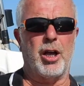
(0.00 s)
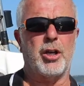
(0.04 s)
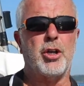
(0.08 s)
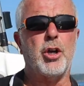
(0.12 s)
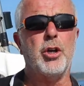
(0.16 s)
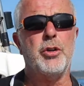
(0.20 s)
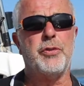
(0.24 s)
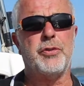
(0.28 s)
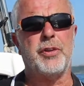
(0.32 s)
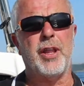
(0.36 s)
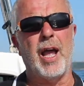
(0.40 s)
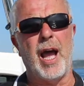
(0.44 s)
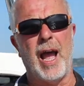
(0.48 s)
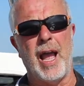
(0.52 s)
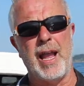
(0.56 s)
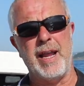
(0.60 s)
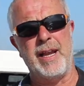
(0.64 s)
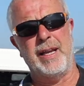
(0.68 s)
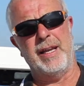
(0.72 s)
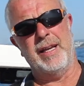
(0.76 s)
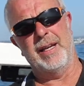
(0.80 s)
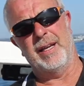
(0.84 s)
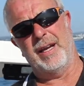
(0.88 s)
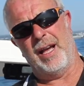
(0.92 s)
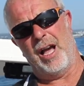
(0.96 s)
A good
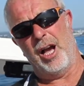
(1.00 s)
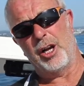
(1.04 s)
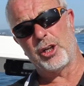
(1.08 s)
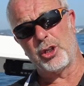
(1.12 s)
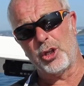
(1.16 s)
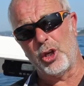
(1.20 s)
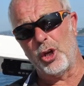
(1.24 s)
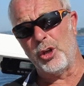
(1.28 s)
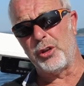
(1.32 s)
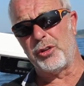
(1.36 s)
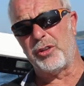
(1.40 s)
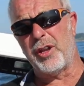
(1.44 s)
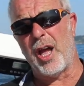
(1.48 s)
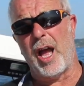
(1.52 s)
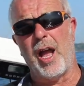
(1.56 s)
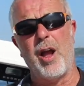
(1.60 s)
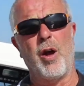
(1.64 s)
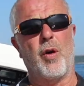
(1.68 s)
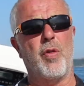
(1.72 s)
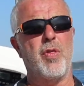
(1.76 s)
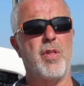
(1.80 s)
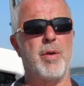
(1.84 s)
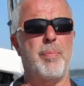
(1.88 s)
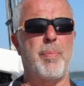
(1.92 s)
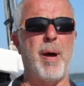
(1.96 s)
day
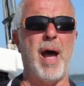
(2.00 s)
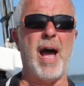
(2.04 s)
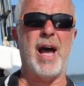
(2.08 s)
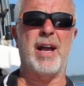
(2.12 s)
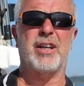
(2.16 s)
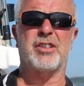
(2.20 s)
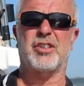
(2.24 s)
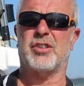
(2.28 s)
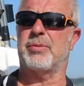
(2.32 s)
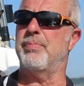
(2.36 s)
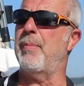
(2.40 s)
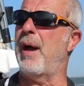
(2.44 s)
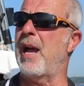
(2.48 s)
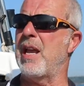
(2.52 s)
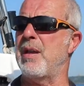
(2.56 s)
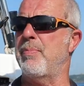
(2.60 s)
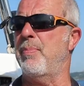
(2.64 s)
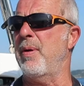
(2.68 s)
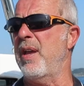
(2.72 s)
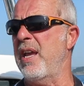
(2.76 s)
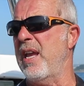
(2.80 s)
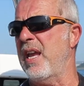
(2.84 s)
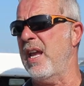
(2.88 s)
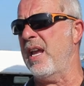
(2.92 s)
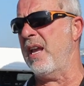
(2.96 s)
on the bass may
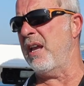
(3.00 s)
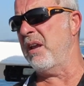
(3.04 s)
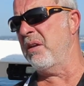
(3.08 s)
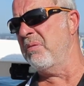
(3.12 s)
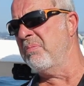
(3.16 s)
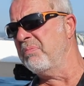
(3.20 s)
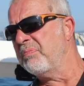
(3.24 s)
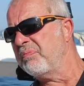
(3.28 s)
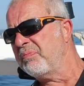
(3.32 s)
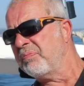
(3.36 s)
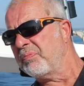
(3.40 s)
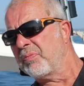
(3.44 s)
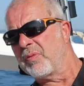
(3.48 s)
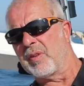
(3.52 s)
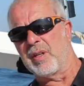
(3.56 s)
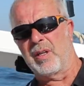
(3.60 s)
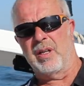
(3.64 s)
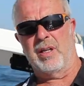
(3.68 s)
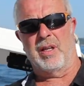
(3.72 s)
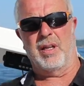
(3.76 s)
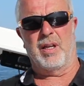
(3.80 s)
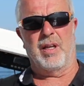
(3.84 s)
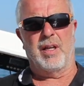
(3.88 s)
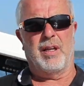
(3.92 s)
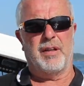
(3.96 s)
be
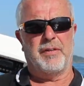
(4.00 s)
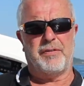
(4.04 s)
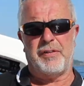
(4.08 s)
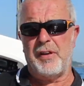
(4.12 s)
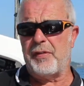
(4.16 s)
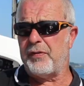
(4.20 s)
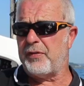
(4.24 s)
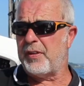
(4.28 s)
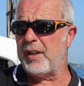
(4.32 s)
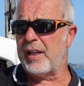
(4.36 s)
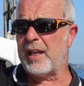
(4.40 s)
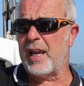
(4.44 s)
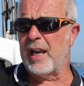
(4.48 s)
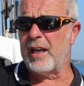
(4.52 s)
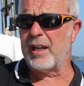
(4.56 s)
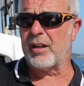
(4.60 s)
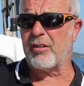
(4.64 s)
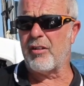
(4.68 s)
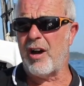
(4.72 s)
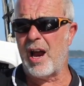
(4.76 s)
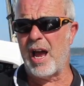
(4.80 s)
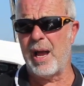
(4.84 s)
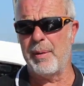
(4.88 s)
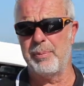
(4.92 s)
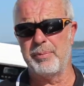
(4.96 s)
50
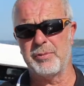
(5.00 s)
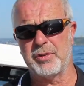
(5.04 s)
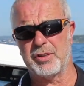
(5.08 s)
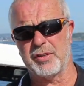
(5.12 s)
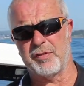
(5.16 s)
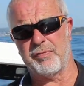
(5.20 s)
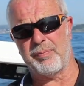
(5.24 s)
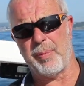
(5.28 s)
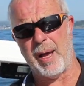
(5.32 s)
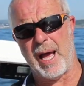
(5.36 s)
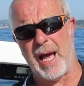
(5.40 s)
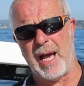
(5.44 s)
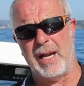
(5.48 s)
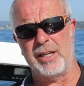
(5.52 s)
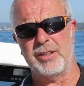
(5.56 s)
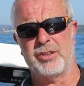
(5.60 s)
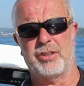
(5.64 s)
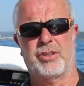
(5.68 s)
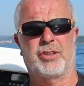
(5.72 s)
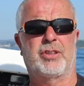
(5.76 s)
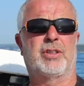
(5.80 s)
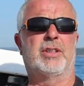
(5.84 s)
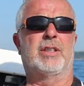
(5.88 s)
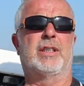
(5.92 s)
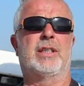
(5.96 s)
kilograms of
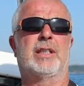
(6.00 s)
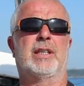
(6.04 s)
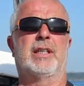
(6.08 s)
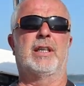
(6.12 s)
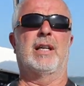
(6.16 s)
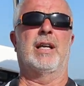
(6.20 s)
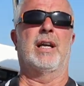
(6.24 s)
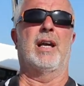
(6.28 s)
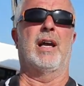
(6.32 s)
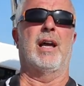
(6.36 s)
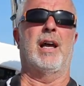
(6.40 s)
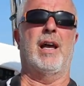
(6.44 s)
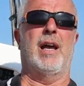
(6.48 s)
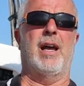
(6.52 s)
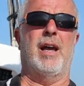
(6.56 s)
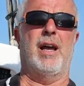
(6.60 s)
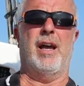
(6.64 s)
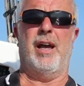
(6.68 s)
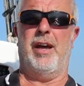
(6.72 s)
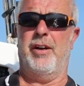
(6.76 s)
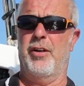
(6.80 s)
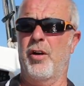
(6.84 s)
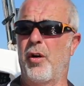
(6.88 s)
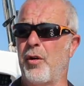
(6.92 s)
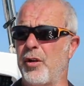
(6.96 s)
bass,
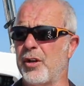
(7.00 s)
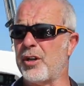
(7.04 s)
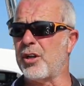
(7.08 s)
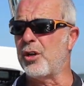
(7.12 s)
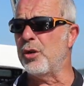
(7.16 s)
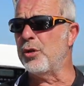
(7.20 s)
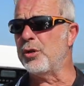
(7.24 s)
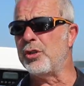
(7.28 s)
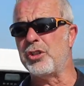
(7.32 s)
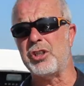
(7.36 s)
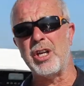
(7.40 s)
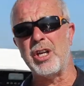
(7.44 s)
and on a good